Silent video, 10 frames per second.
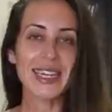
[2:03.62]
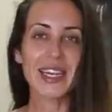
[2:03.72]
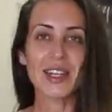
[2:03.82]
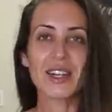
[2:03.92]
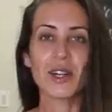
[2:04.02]

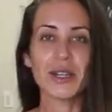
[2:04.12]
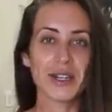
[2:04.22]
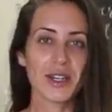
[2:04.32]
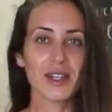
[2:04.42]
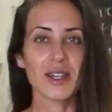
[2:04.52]
together, go to
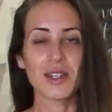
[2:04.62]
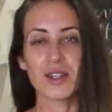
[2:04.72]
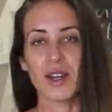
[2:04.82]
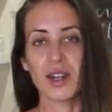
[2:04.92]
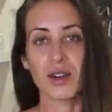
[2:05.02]
your
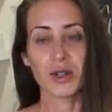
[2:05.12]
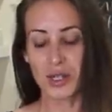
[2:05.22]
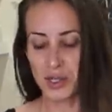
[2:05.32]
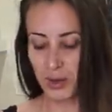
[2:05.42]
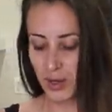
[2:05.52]
uh, grocery
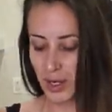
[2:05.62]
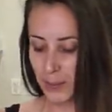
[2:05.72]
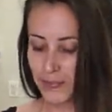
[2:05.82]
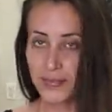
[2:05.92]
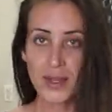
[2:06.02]

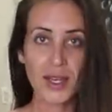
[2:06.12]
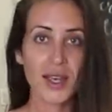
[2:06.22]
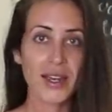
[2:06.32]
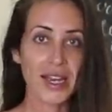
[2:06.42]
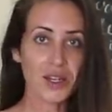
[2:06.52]
store,
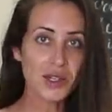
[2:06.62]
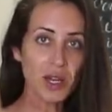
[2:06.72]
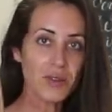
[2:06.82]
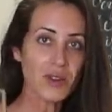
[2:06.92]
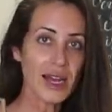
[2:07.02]
get
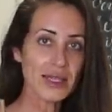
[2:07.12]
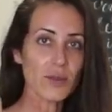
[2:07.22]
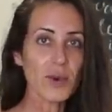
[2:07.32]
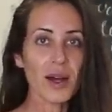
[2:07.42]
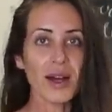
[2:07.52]
yourself a glass
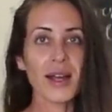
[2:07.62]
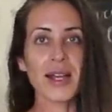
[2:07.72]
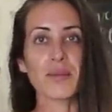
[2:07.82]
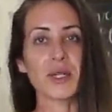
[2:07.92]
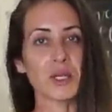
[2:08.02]
of
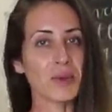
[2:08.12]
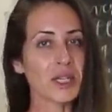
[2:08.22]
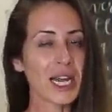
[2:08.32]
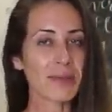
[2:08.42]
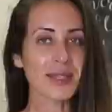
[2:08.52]
wine, put your
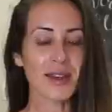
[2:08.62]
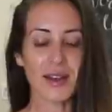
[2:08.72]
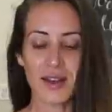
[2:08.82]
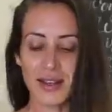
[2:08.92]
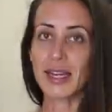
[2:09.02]
pajamas
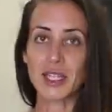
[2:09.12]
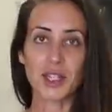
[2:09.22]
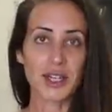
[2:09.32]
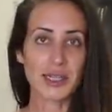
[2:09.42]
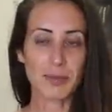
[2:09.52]
on, get
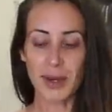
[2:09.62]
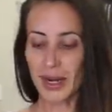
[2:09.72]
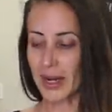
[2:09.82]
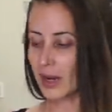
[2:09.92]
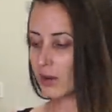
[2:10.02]
your Instant
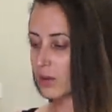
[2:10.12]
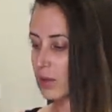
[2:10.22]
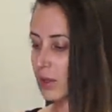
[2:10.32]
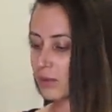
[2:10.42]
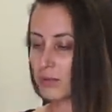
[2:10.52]
Pot out,
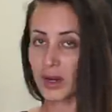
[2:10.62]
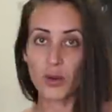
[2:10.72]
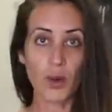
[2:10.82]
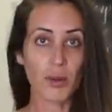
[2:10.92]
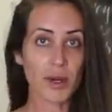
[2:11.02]
or run to
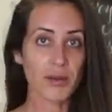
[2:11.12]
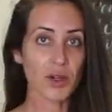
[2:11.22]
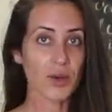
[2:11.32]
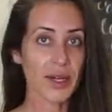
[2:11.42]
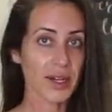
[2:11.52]
Walmart real
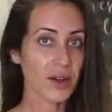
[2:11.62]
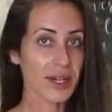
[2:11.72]
quick and go